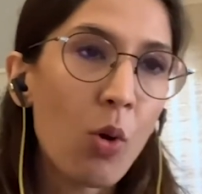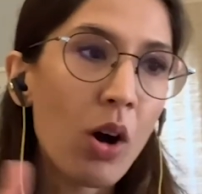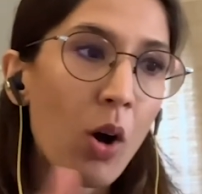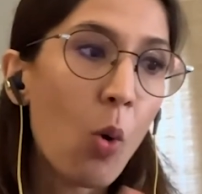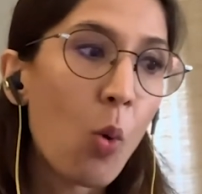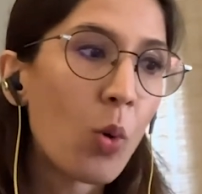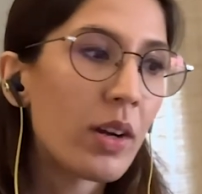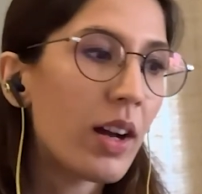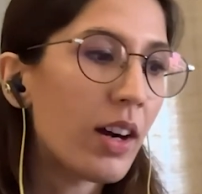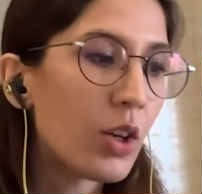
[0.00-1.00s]

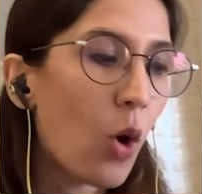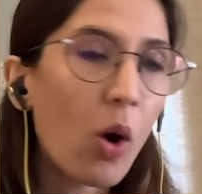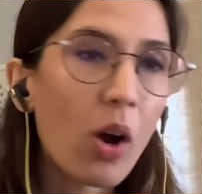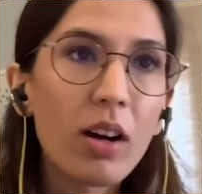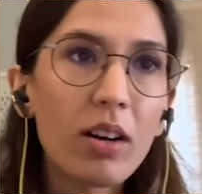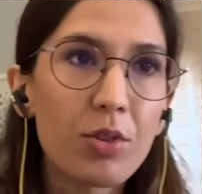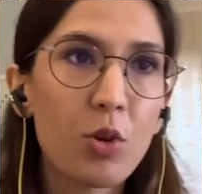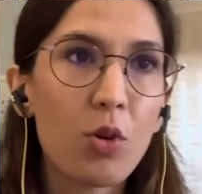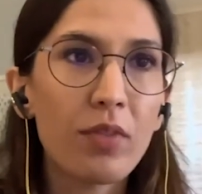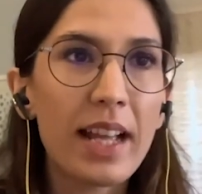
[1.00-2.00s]
own a longer
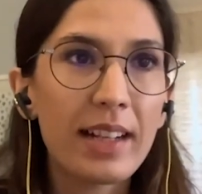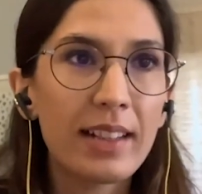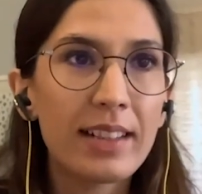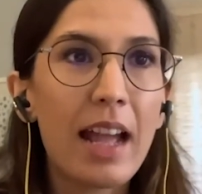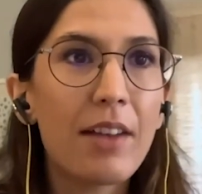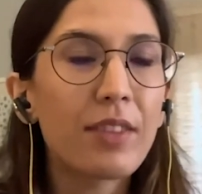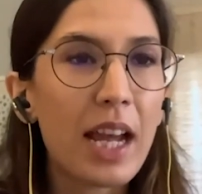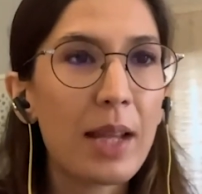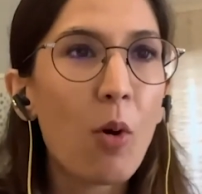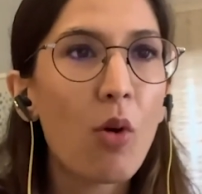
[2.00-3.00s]
sort of like
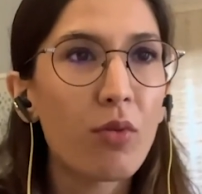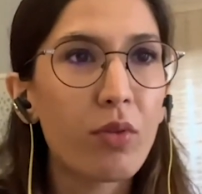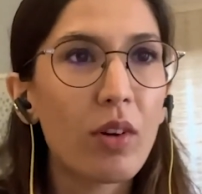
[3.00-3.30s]
lifetime of